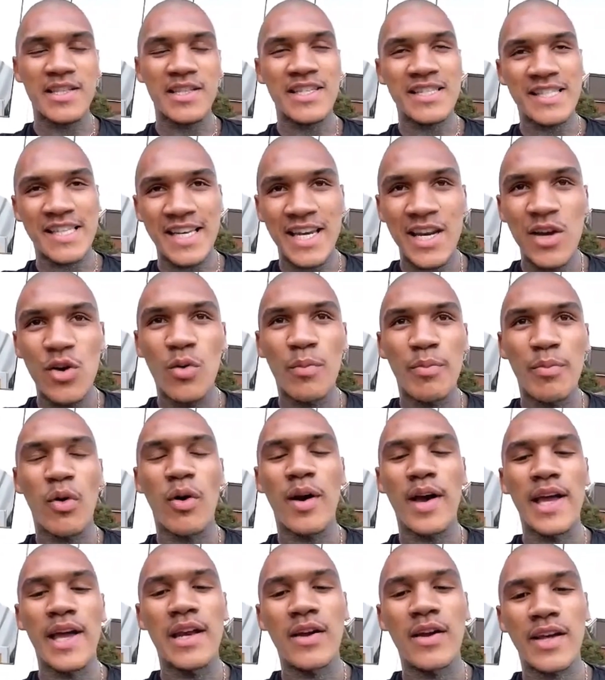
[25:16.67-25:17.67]
There's a little
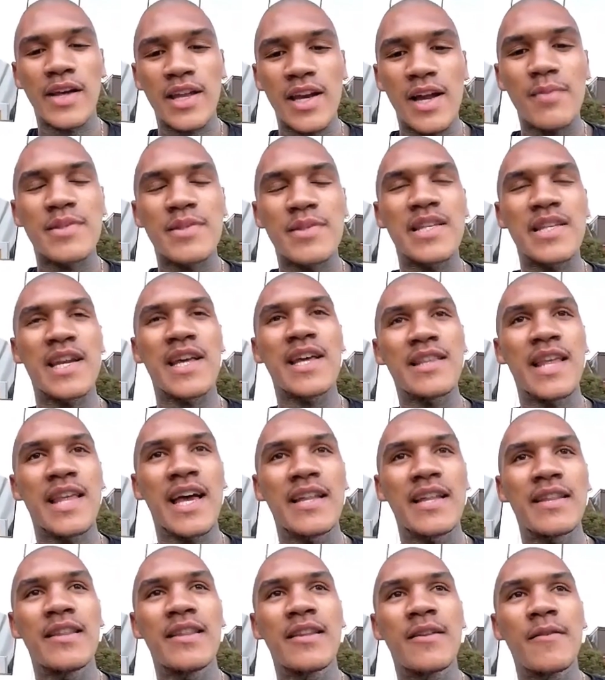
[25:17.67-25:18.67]
boy looking up to their dad,
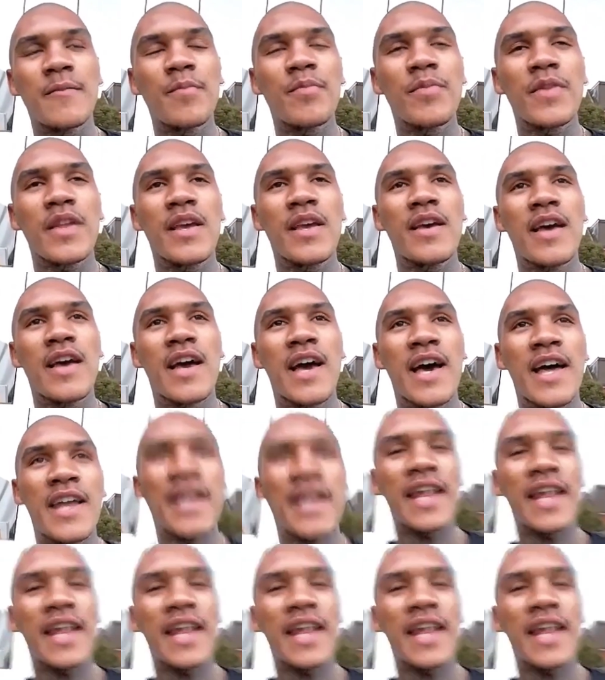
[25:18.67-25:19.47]
and they